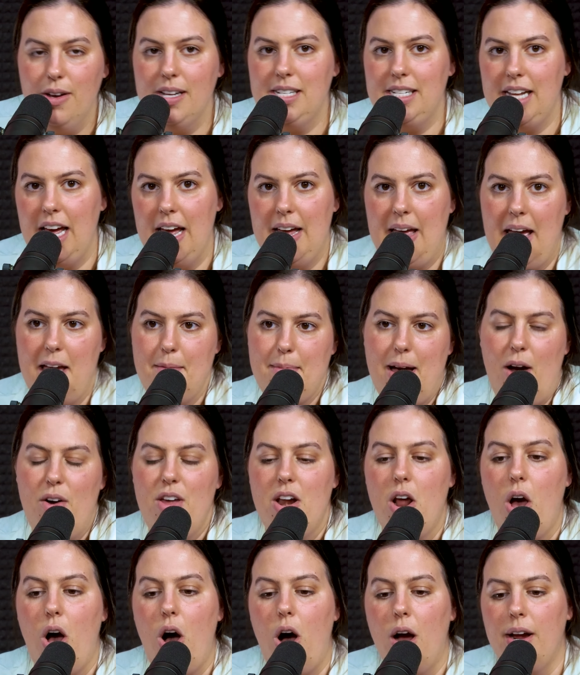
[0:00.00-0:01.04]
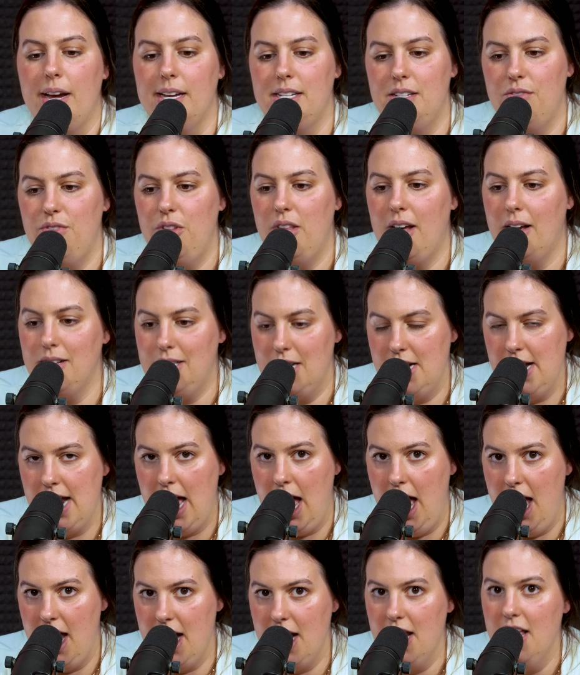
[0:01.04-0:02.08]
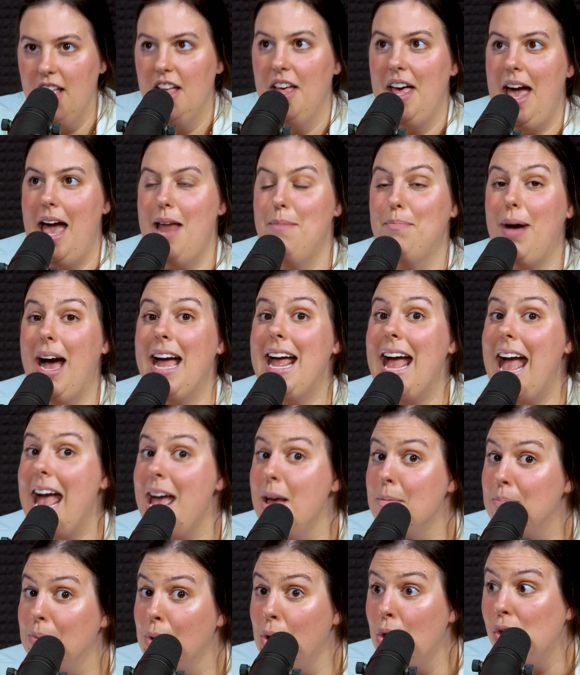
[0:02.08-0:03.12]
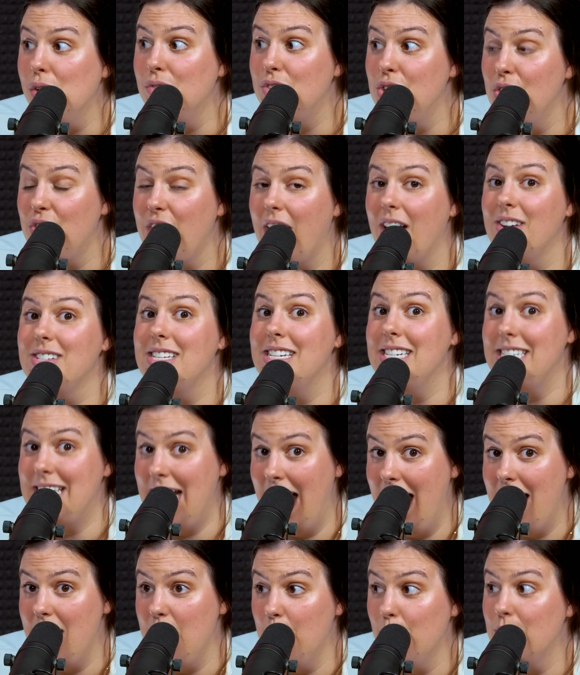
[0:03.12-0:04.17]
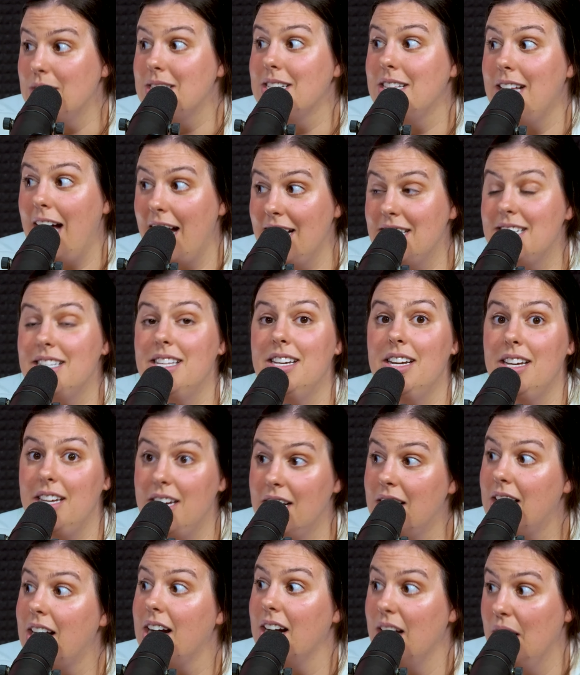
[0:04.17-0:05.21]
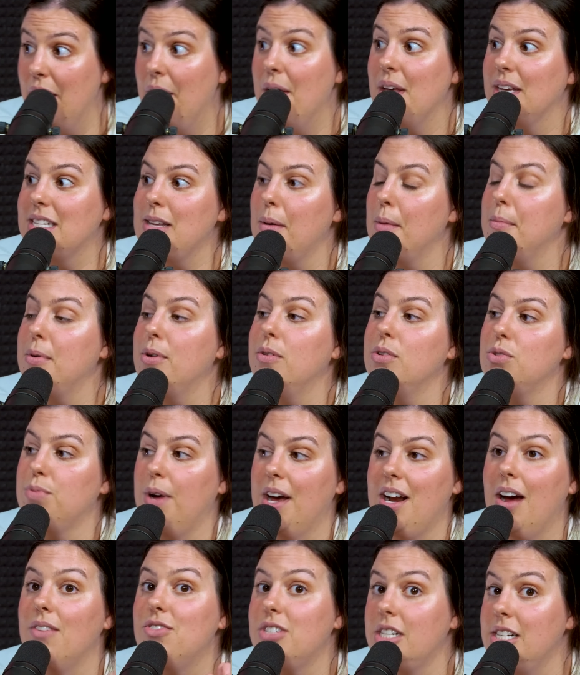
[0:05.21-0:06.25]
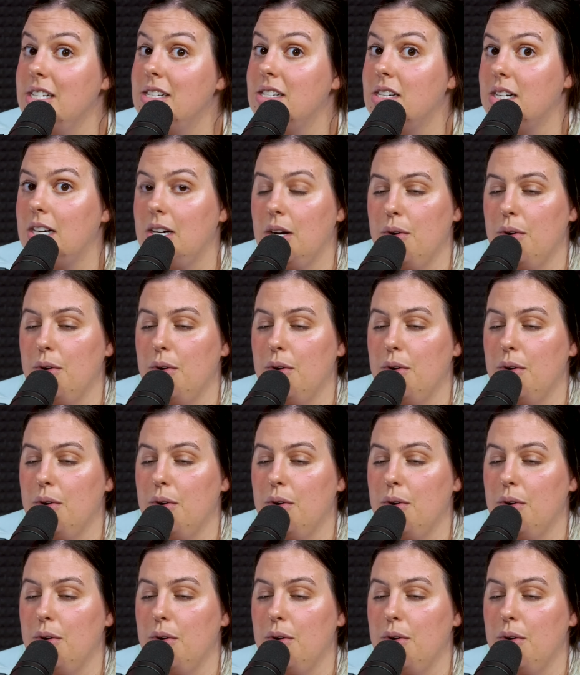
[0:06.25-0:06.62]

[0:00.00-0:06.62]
U S A came out in August two thousand nine. And oh, by yeah. April of we two thousand ten, it was less than a year. Because I remember it was right after Easter.